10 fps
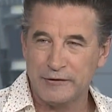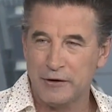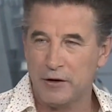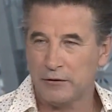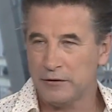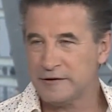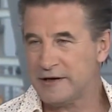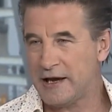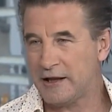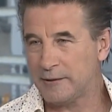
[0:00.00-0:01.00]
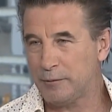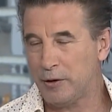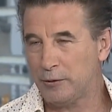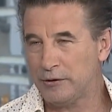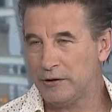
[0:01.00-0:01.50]
but he was impressed with her
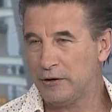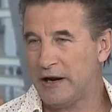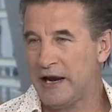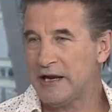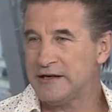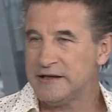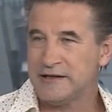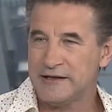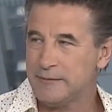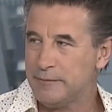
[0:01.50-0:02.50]
decision to leap into marriage